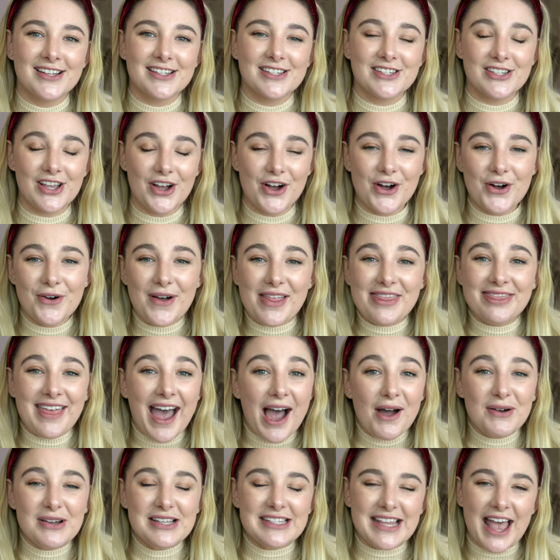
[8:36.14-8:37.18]
So
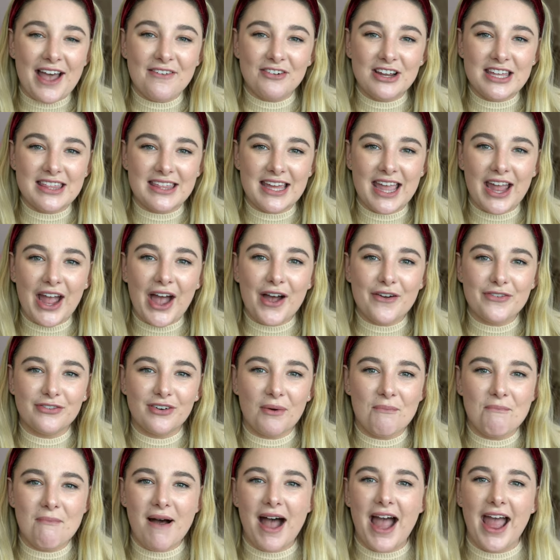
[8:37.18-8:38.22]
that was everything
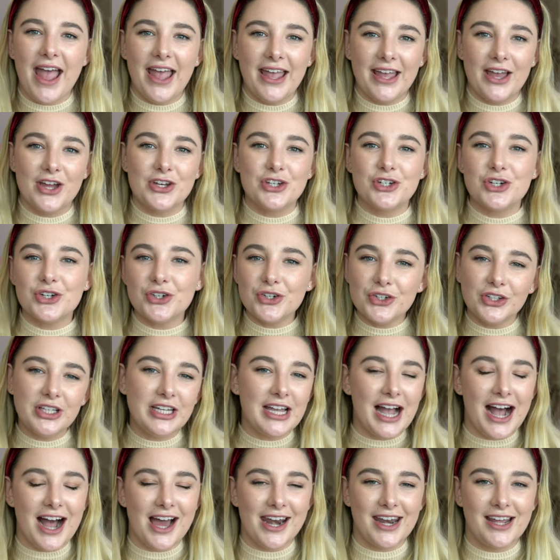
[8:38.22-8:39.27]
from my
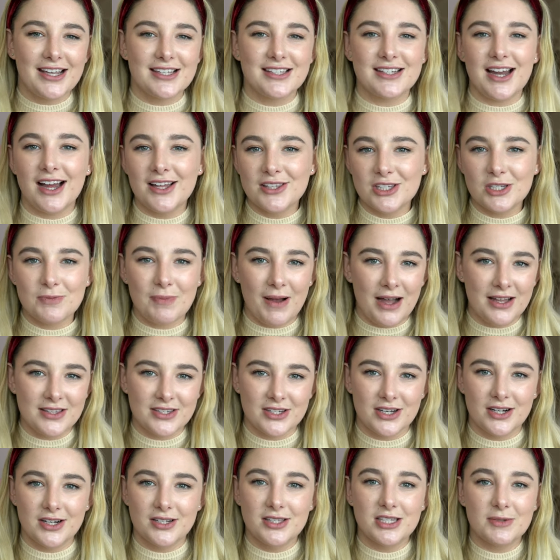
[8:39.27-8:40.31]
truly honest,
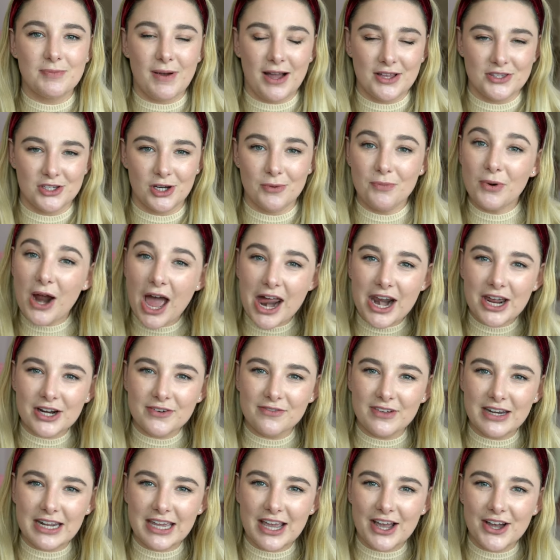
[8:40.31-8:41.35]
unsponsored, sponsored
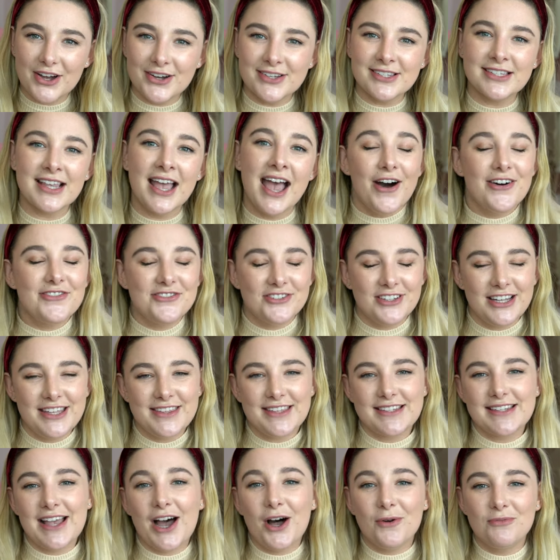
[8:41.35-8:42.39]
product videos. Hopefully
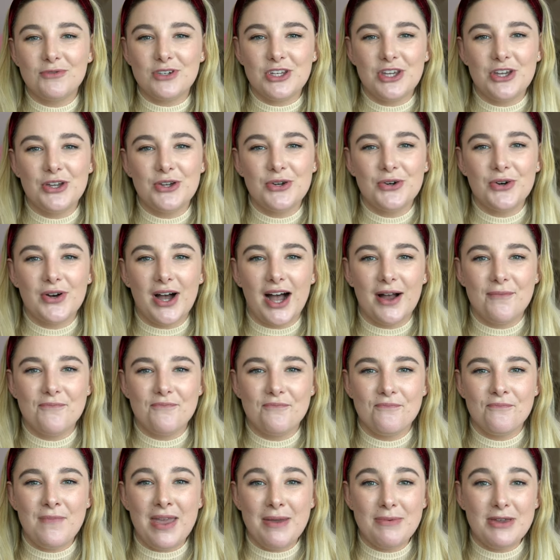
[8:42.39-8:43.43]
this helped you
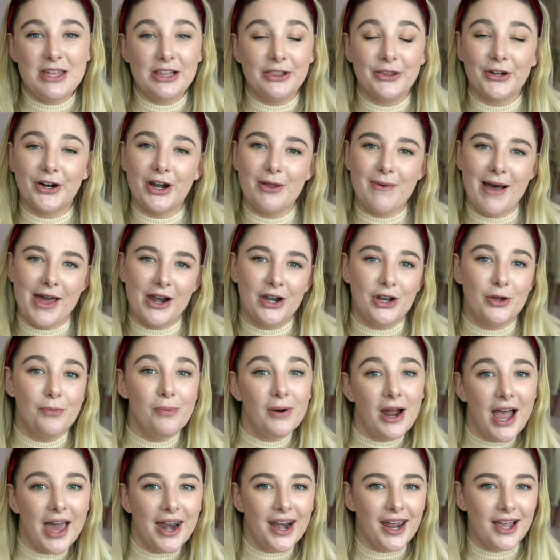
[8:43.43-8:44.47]
maybe learn about a new
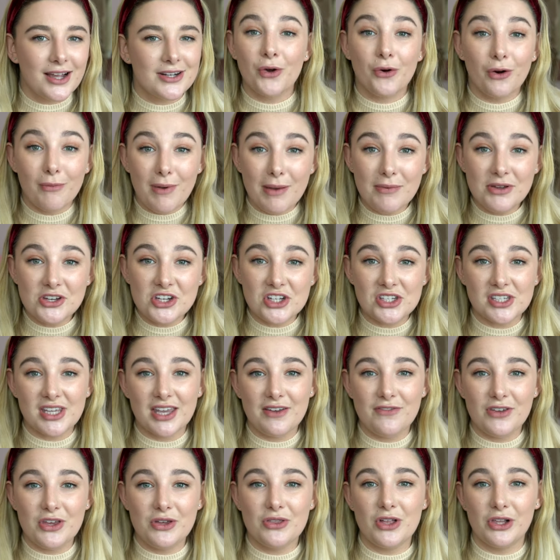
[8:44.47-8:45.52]
product, or maybe just
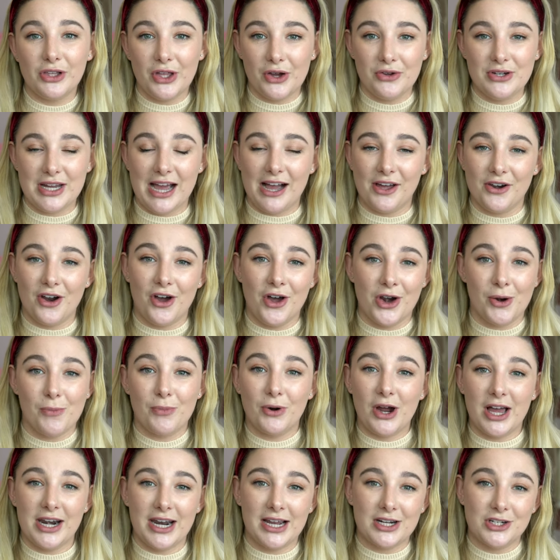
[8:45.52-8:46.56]
give you the lowdown on a
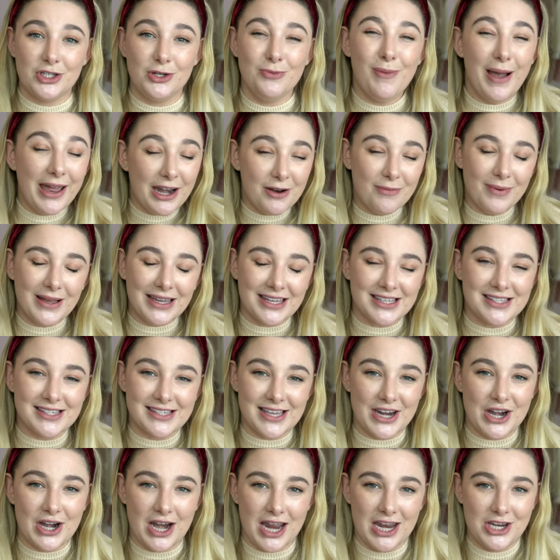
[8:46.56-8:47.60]
product you might have been
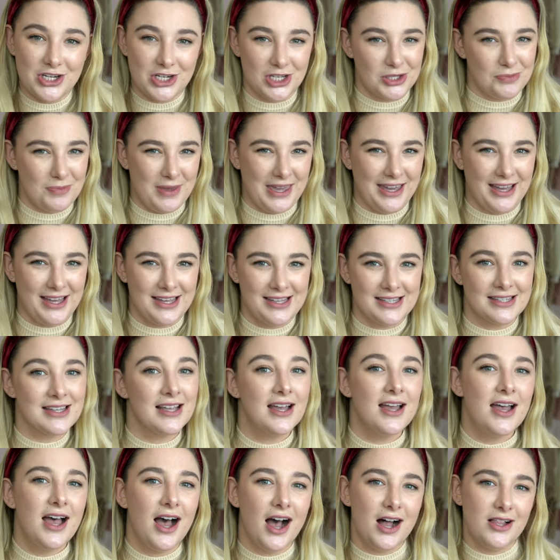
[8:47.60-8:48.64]
considering just because
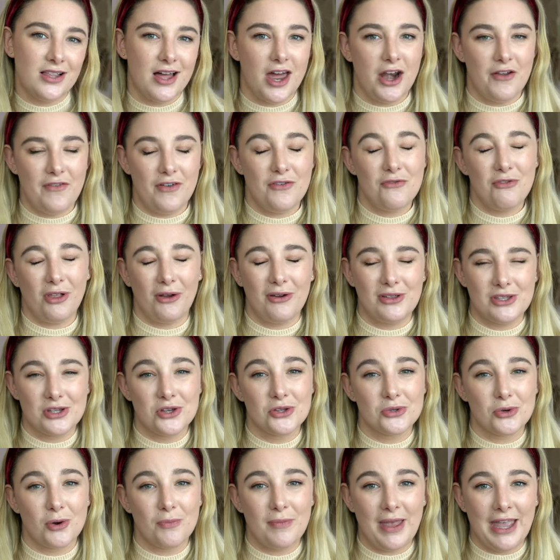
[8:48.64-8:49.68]
a lot of
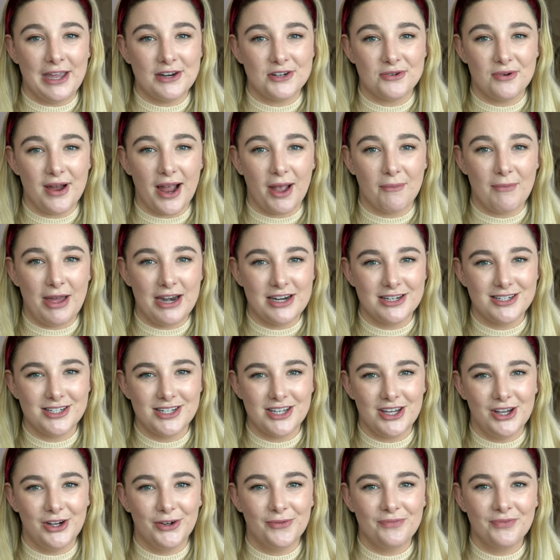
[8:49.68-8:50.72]
influencers were paid to recommend it
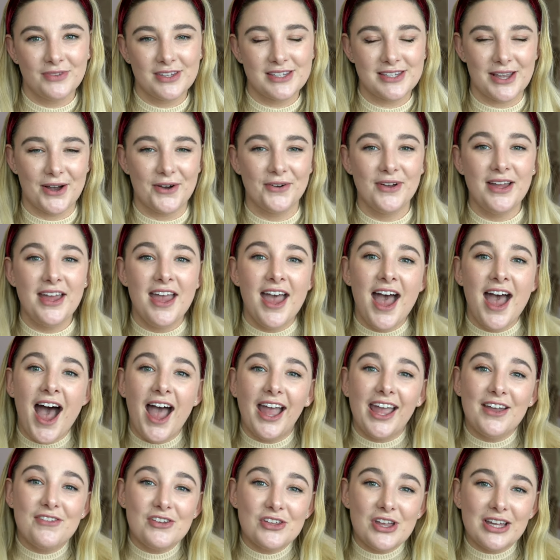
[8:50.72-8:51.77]
to you. So
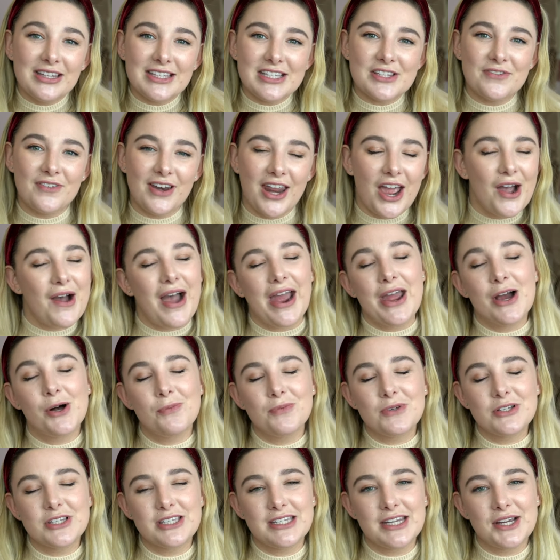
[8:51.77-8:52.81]
if you like this video, I
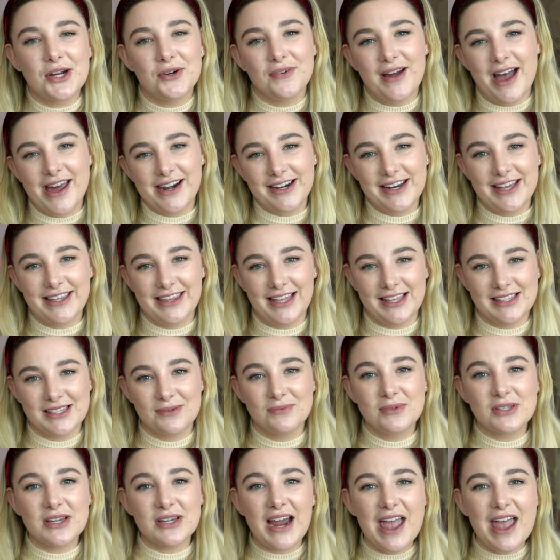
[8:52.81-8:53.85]
hope you'll stick around and hit that
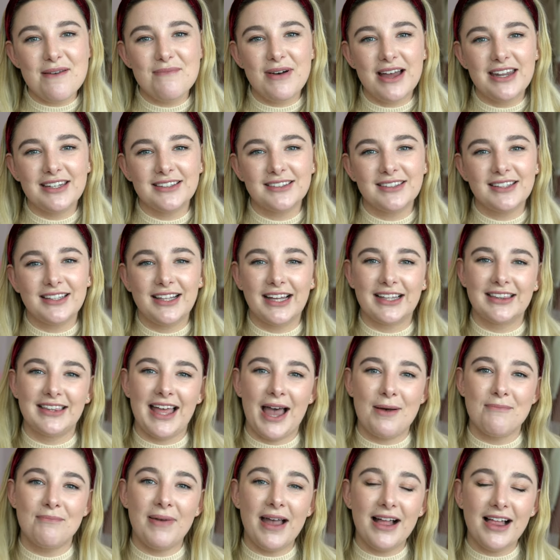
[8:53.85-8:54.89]
subscribe button, click
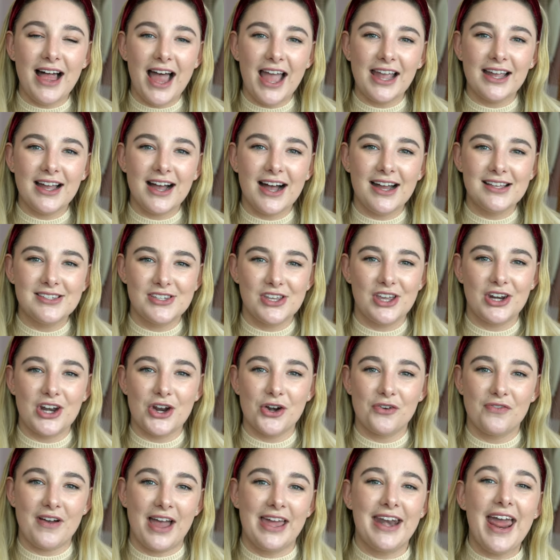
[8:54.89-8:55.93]
that bell icon so you get
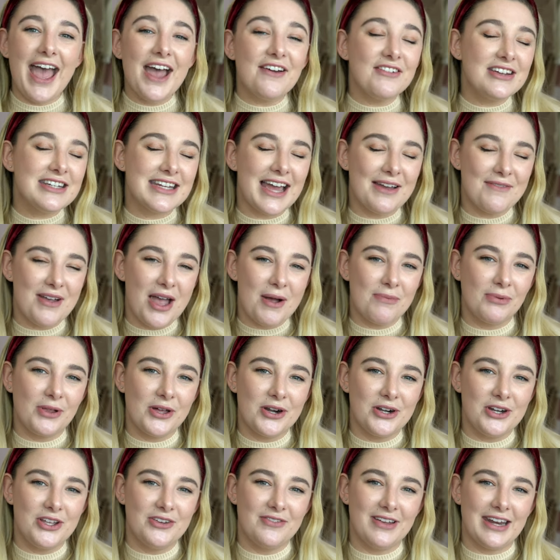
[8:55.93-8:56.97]
notified every time I upload a
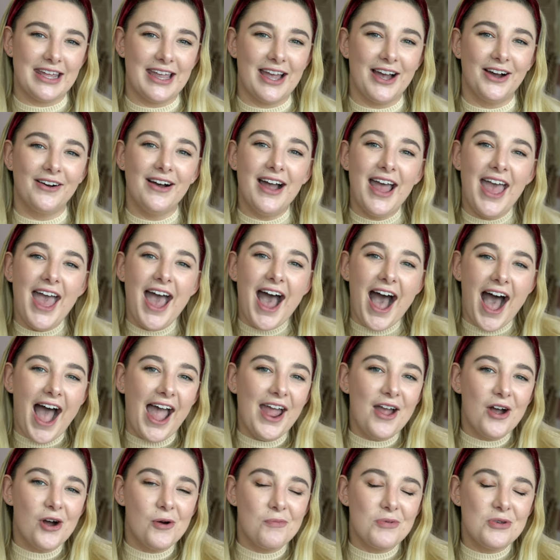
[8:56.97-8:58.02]
new video. I
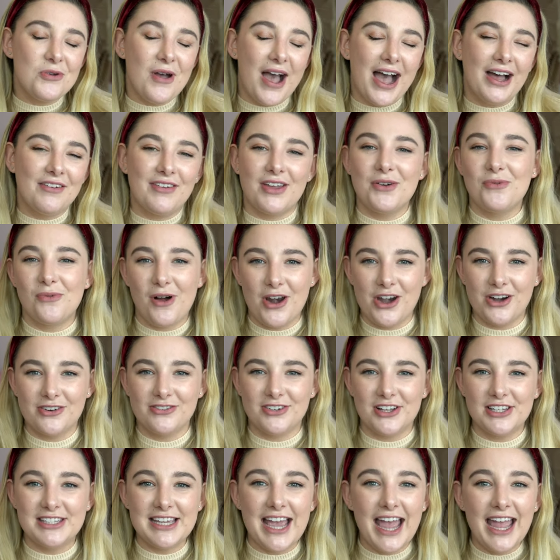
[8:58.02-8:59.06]
hope you have a
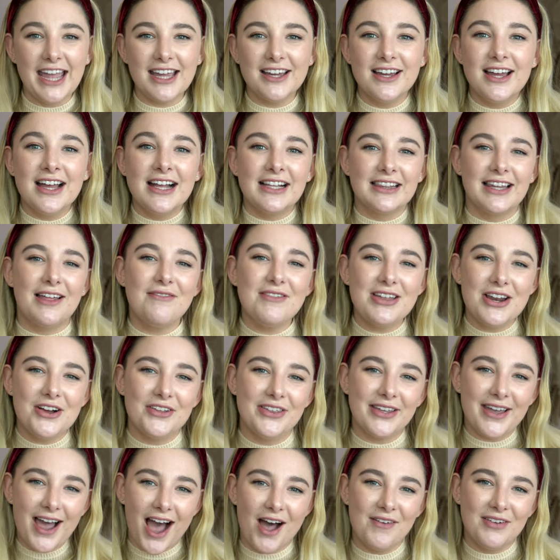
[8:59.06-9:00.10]
wonderful day. Let me know in
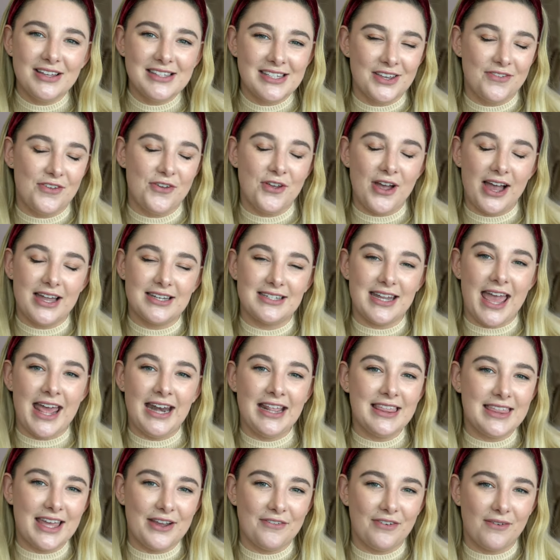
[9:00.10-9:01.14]
the comments if you got
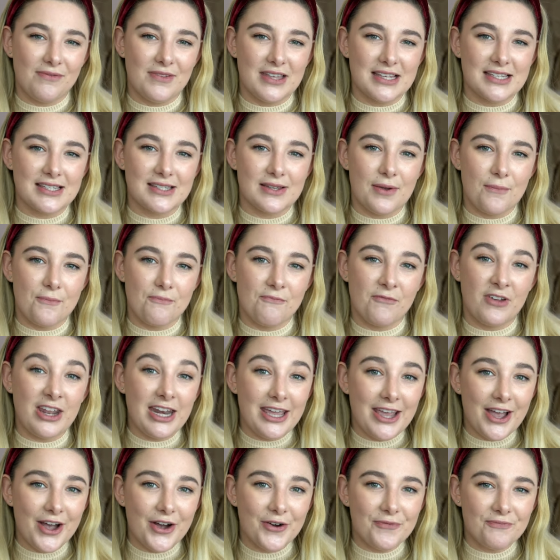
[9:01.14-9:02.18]
anything from this
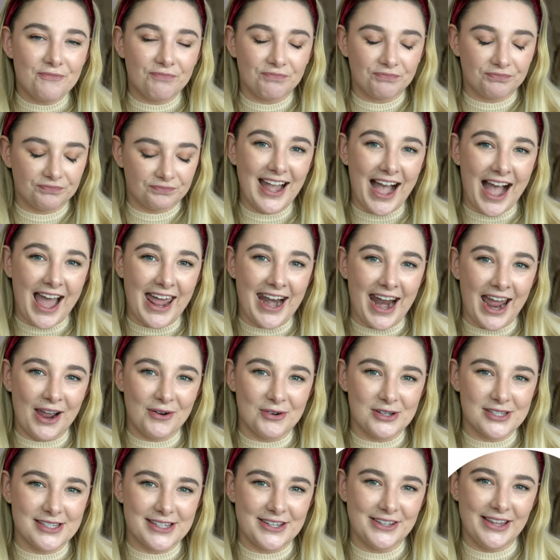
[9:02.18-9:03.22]
video, and I
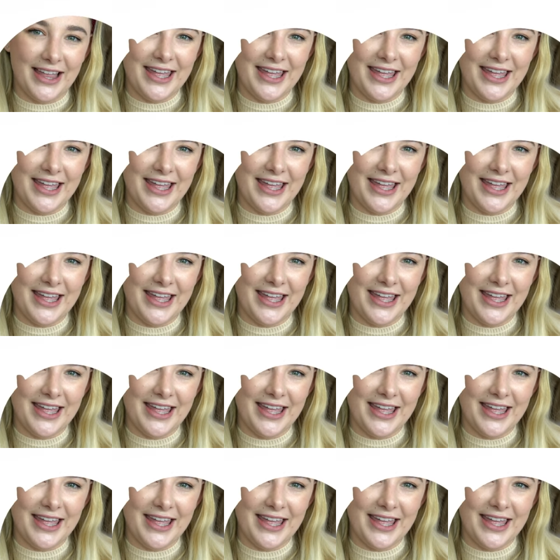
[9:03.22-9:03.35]
will see you